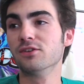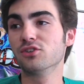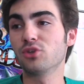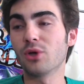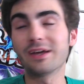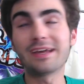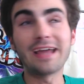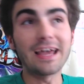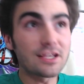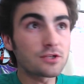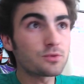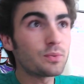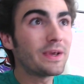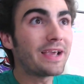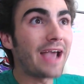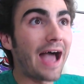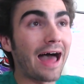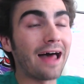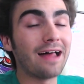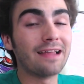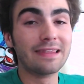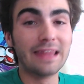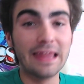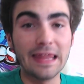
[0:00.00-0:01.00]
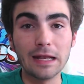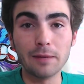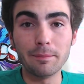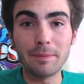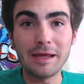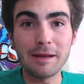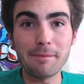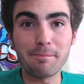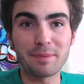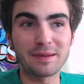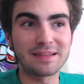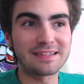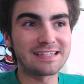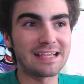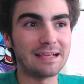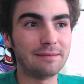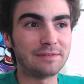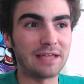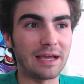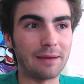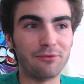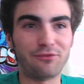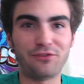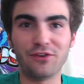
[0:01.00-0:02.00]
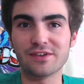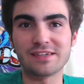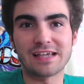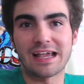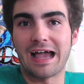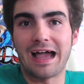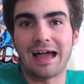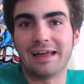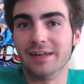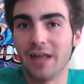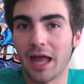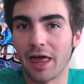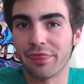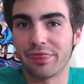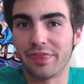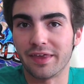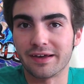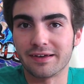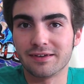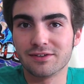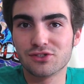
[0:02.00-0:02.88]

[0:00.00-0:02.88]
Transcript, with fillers: So I guess we got a little bit, but at the same time, it feels like I got nothing.